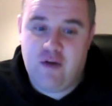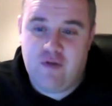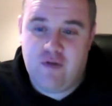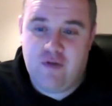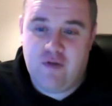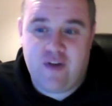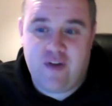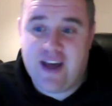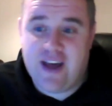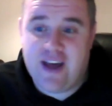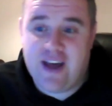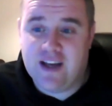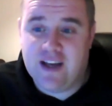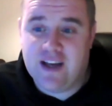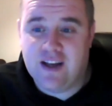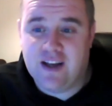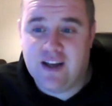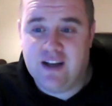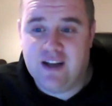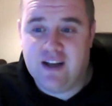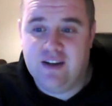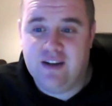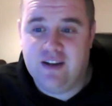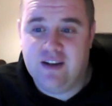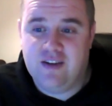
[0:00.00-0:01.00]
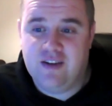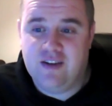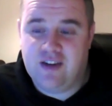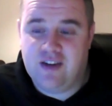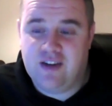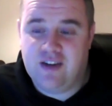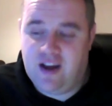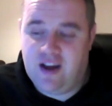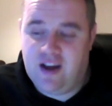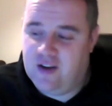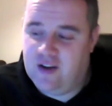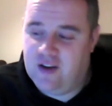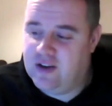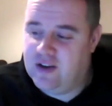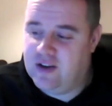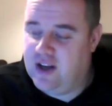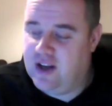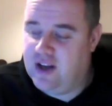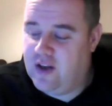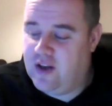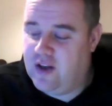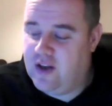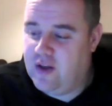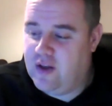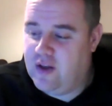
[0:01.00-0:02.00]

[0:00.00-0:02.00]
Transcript: thing, and you know,